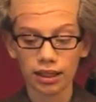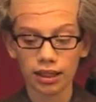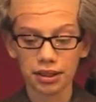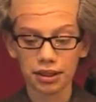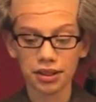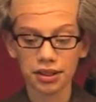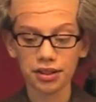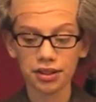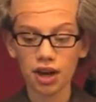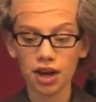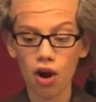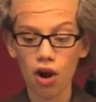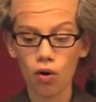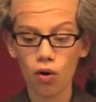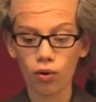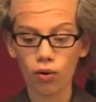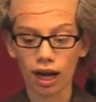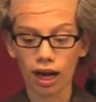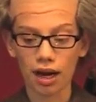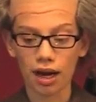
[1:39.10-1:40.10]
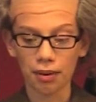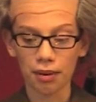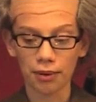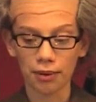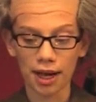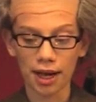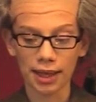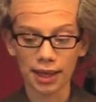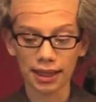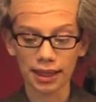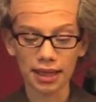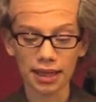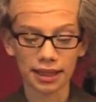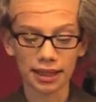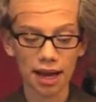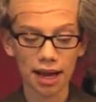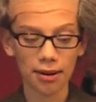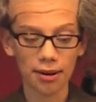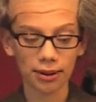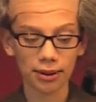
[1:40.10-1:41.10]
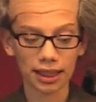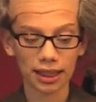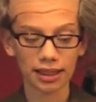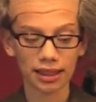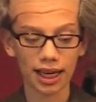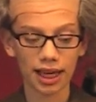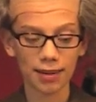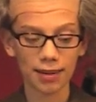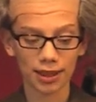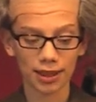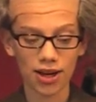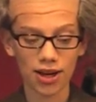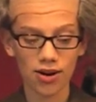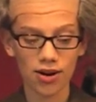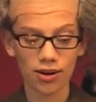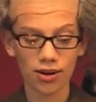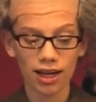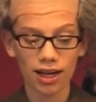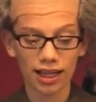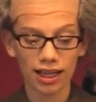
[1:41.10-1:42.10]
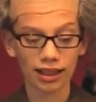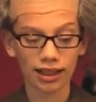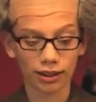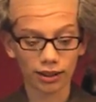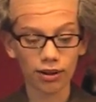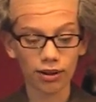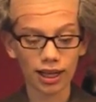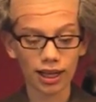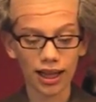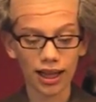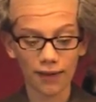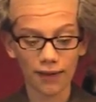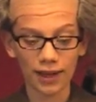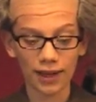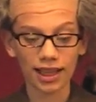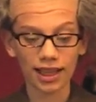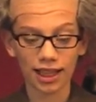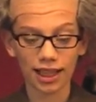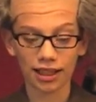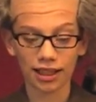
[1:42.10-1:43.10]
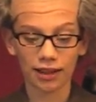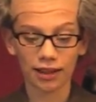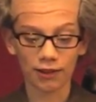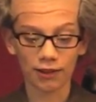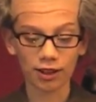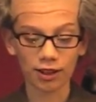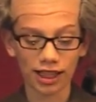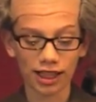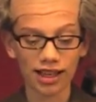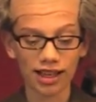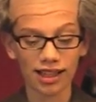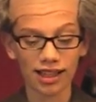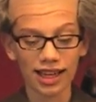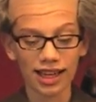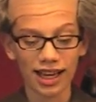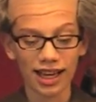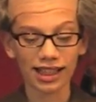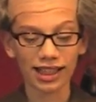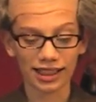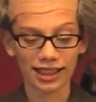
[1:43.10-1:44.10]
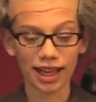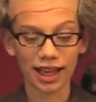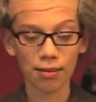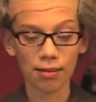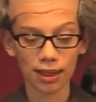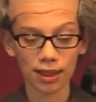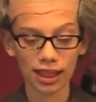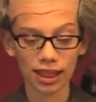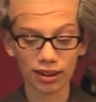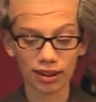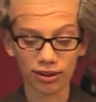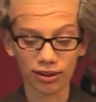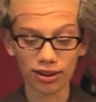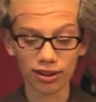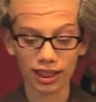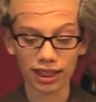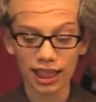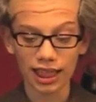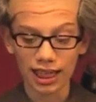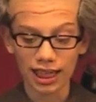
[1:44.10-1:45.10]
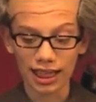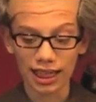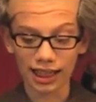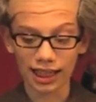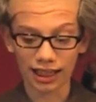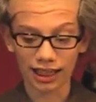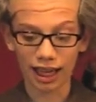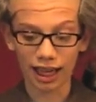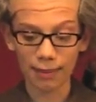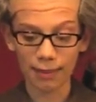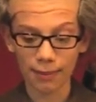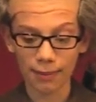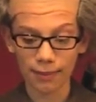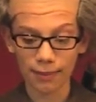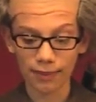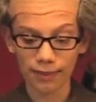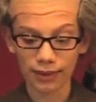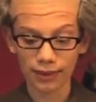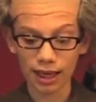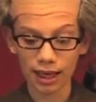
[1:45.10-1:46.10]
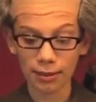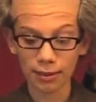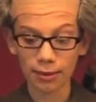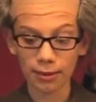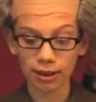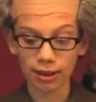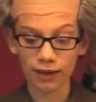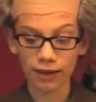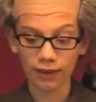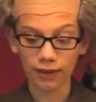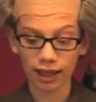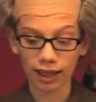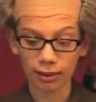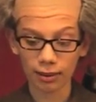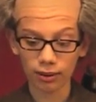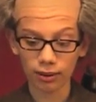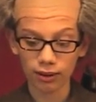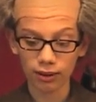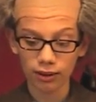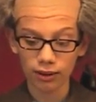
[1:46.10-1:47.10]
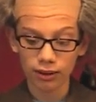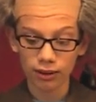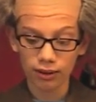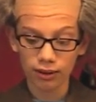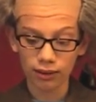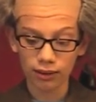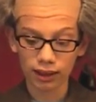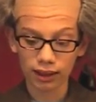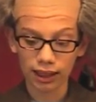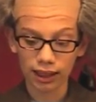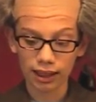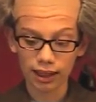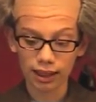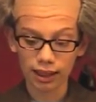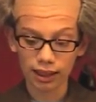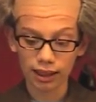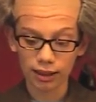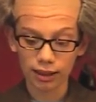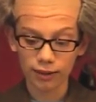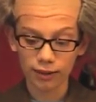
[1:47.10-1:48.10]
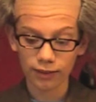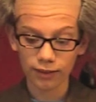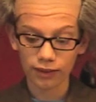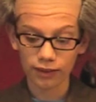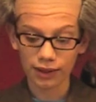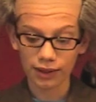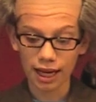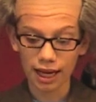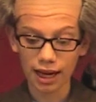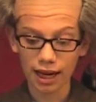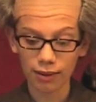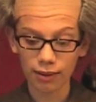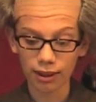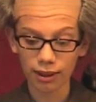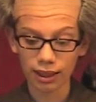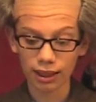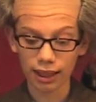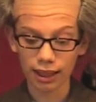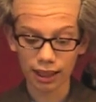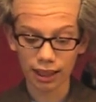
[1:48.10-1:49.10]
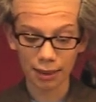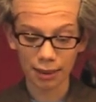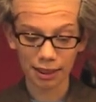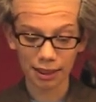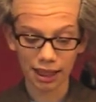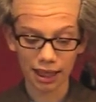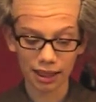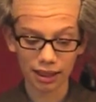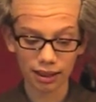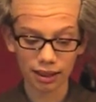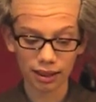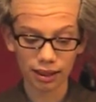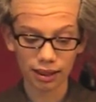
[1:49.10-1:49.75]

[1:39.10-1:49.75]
No, comrades, 1,000 times no. The soil of England is fertile. Its climate is good. It is capable of animals that now inhabit it.